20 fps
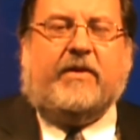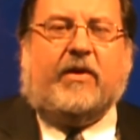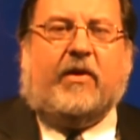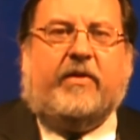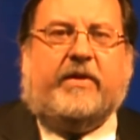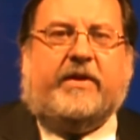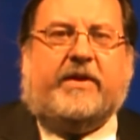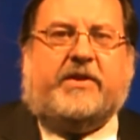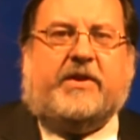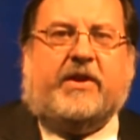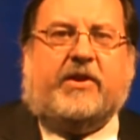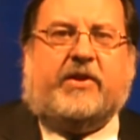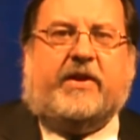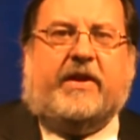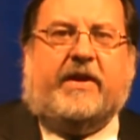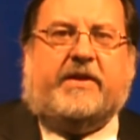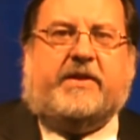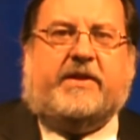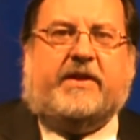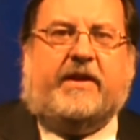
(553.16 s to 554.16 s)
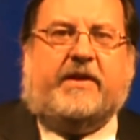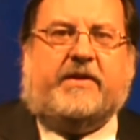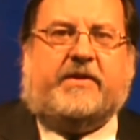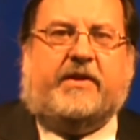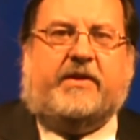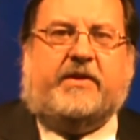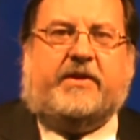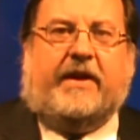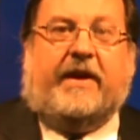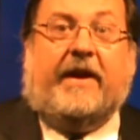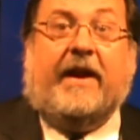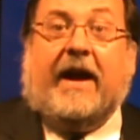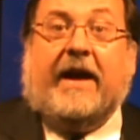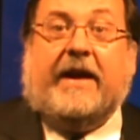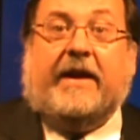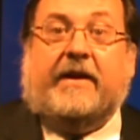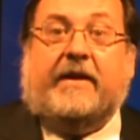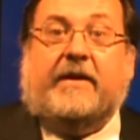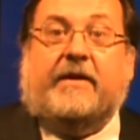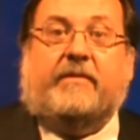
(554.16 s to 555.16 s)
though the decision in Citizens
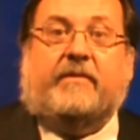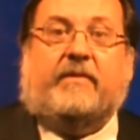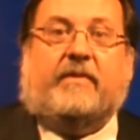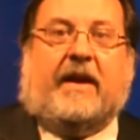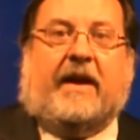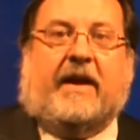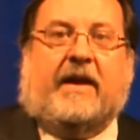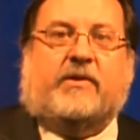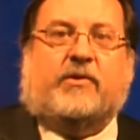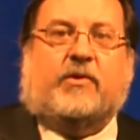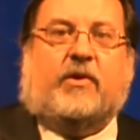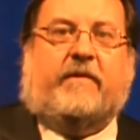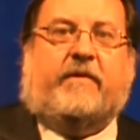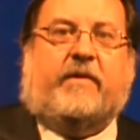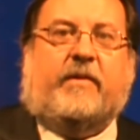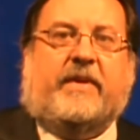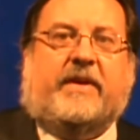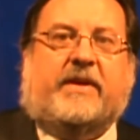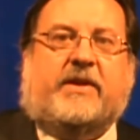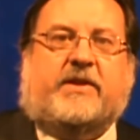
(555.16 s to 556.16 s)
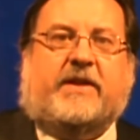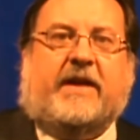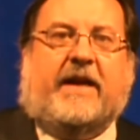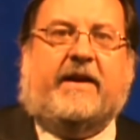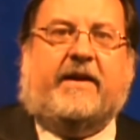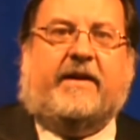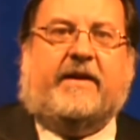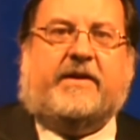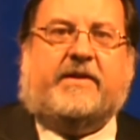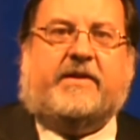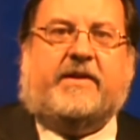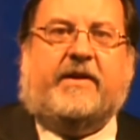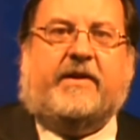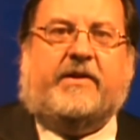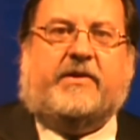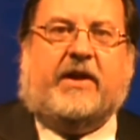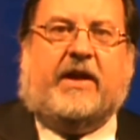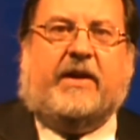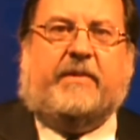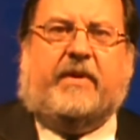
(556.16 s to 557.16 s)
United has often been cited as an
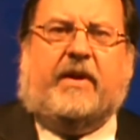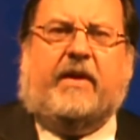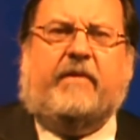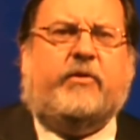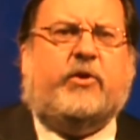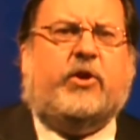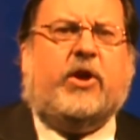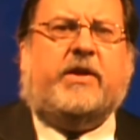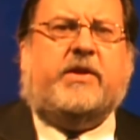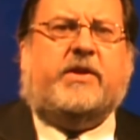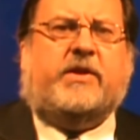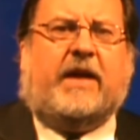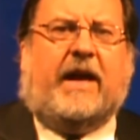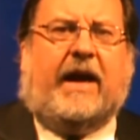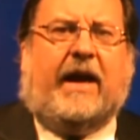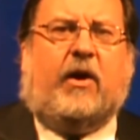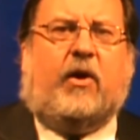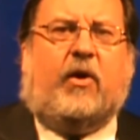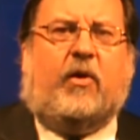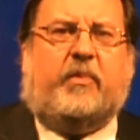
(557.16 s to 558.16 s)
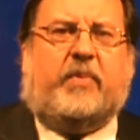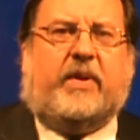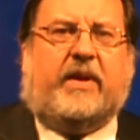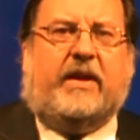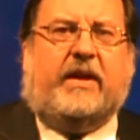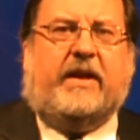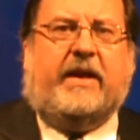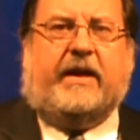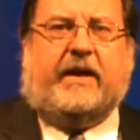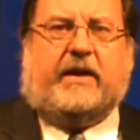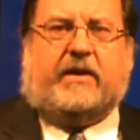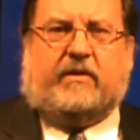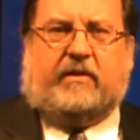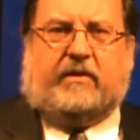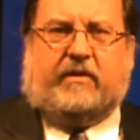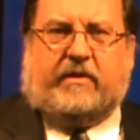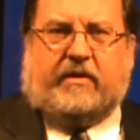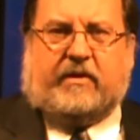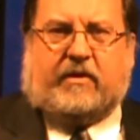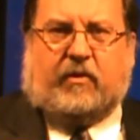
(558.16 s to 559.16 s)
example of just how
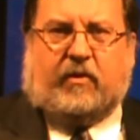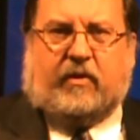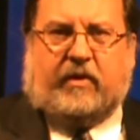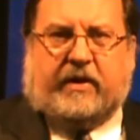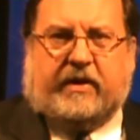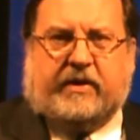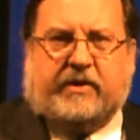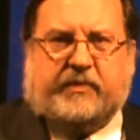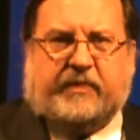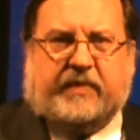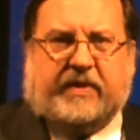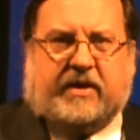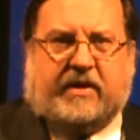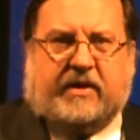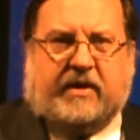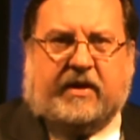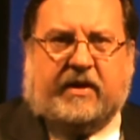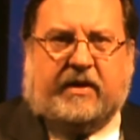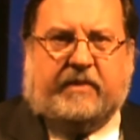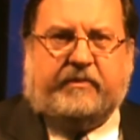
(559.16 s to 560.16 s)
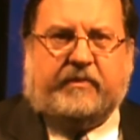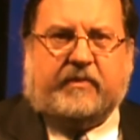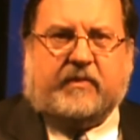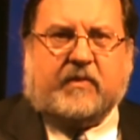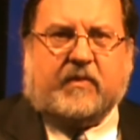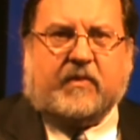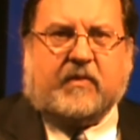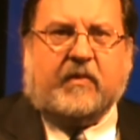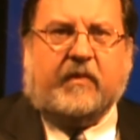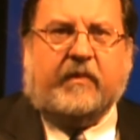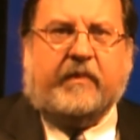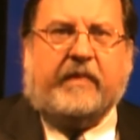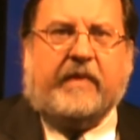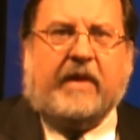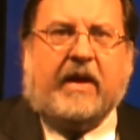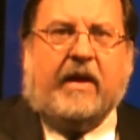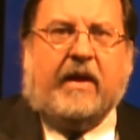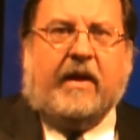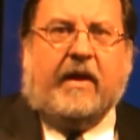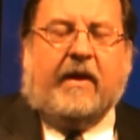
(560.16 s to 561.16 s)
political the court has become,
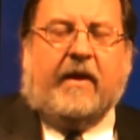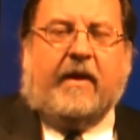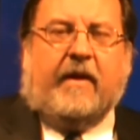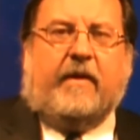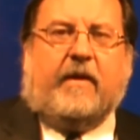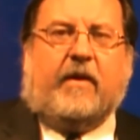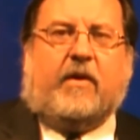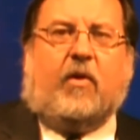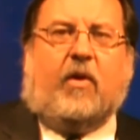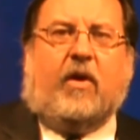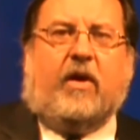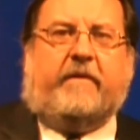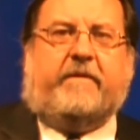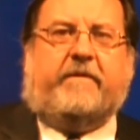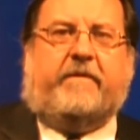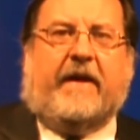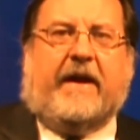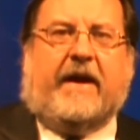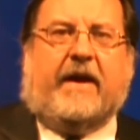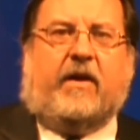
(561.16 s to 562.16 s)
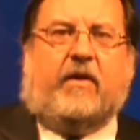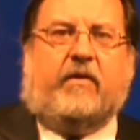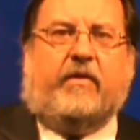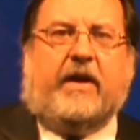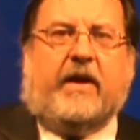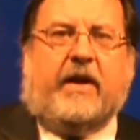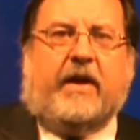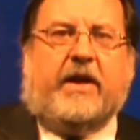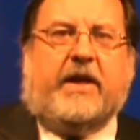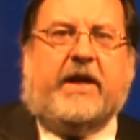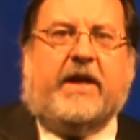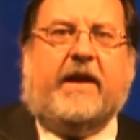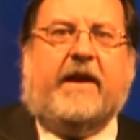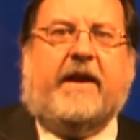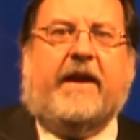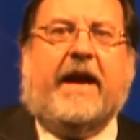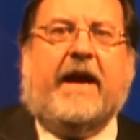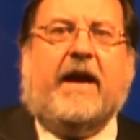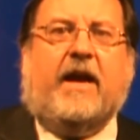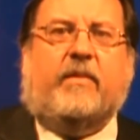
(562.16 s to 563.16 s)
the court found
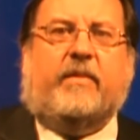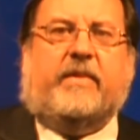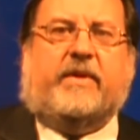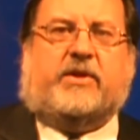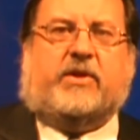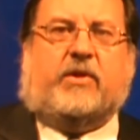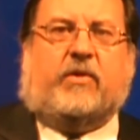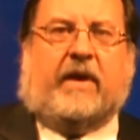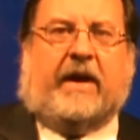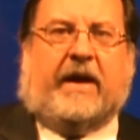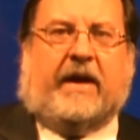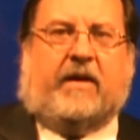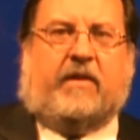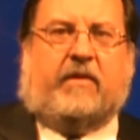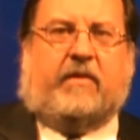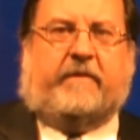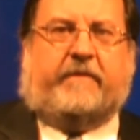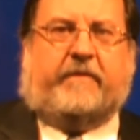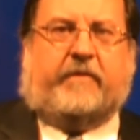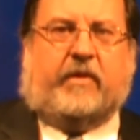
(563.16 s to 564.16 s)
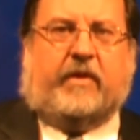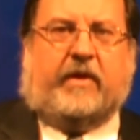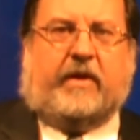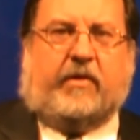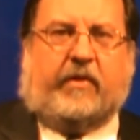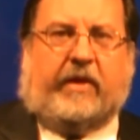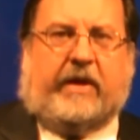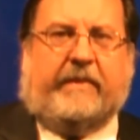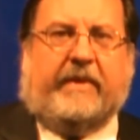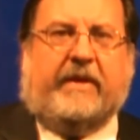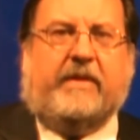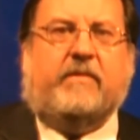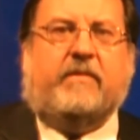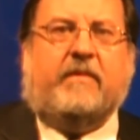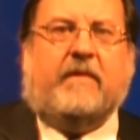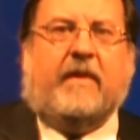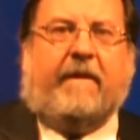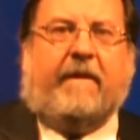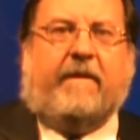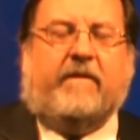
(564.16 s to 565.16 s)
unanimous ground for agreement
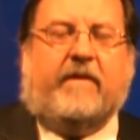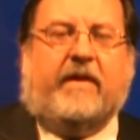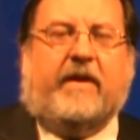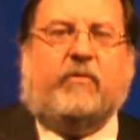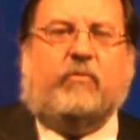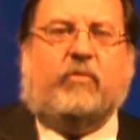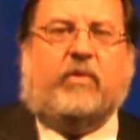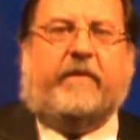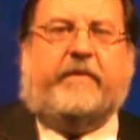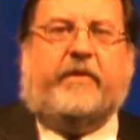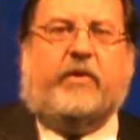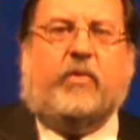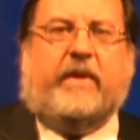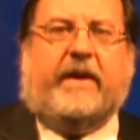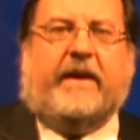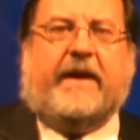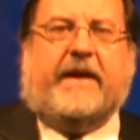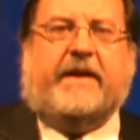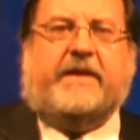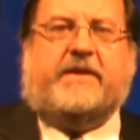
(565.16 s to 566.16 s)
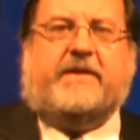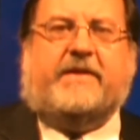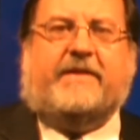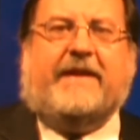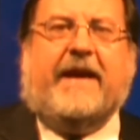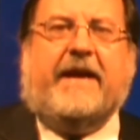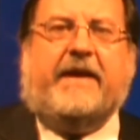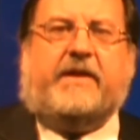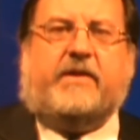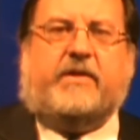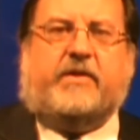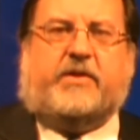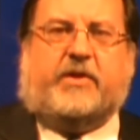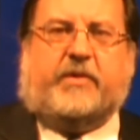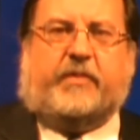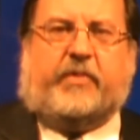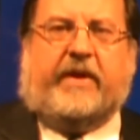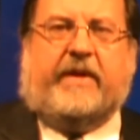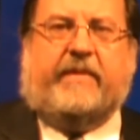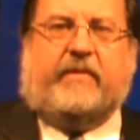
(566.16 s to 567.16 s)
in reviewing a state
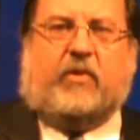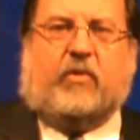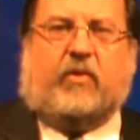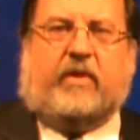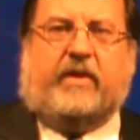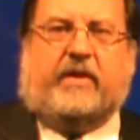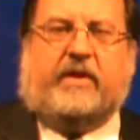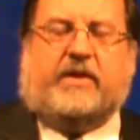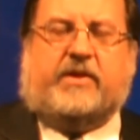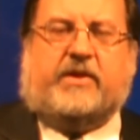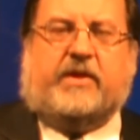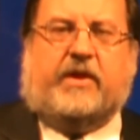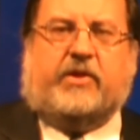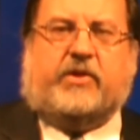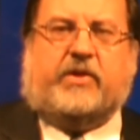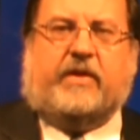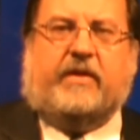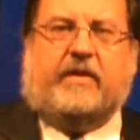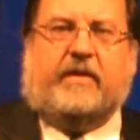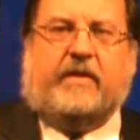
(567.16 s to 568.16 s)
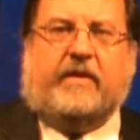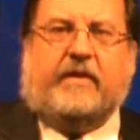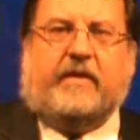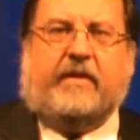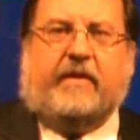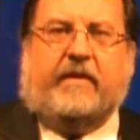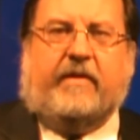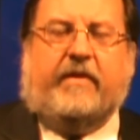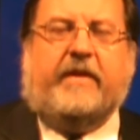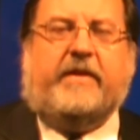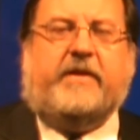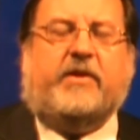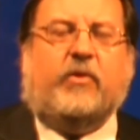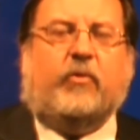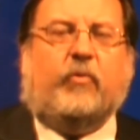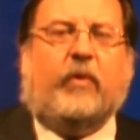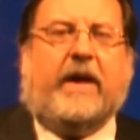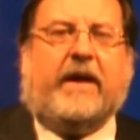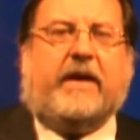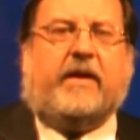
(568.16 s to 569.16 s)
Supreme Court decision that
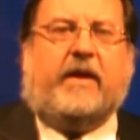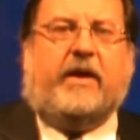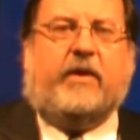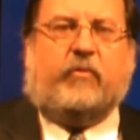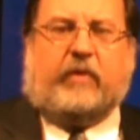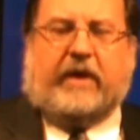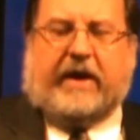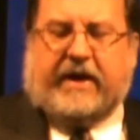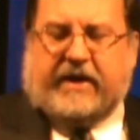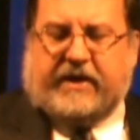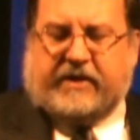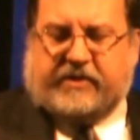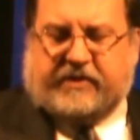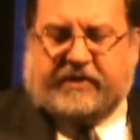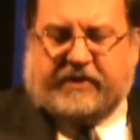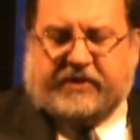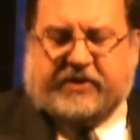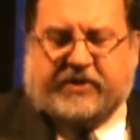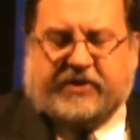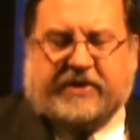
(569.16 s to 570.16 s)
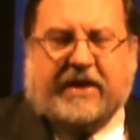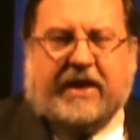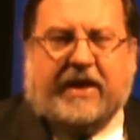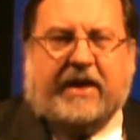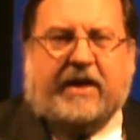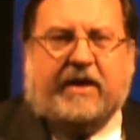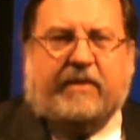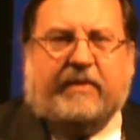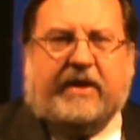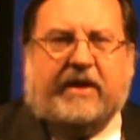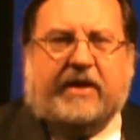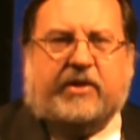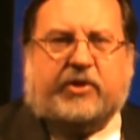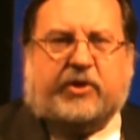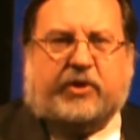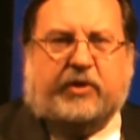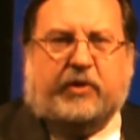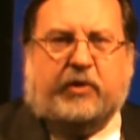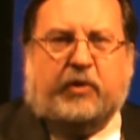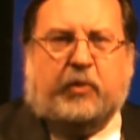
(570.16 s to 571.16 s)
directly raised the same
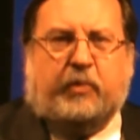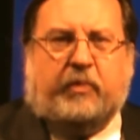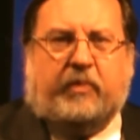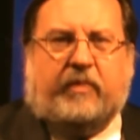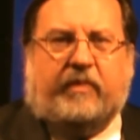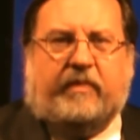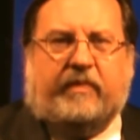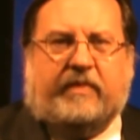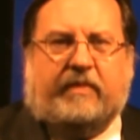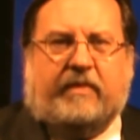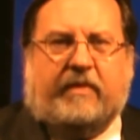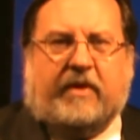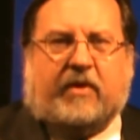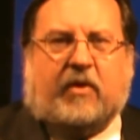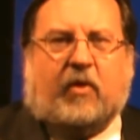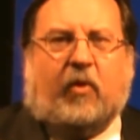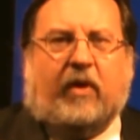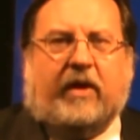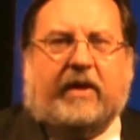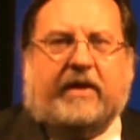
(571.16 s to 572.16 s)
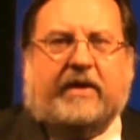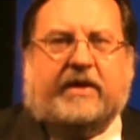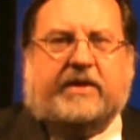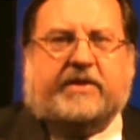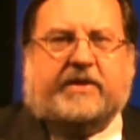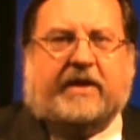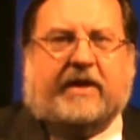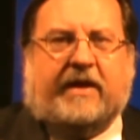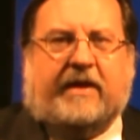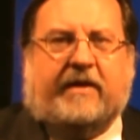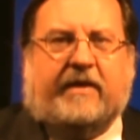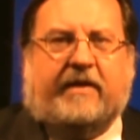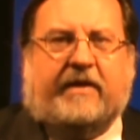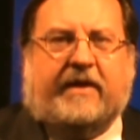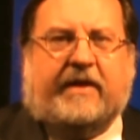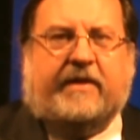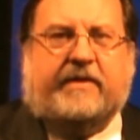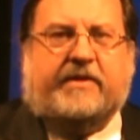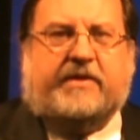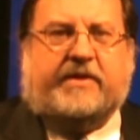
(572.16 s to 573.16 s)
issue the court decided
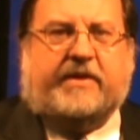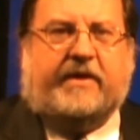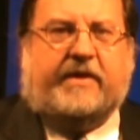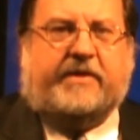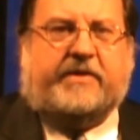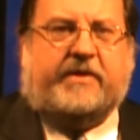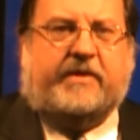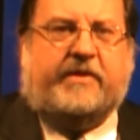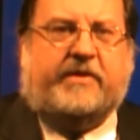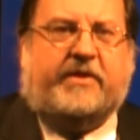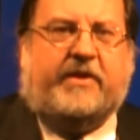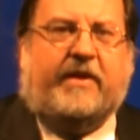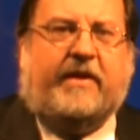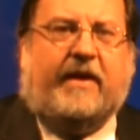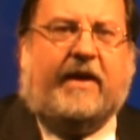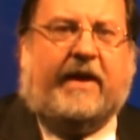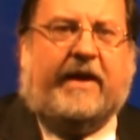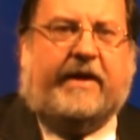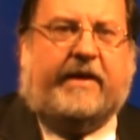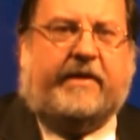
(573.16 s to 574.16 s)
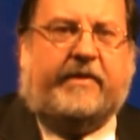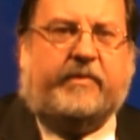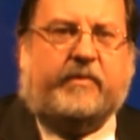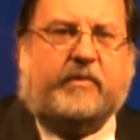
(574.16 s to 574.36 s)
in Citizens United.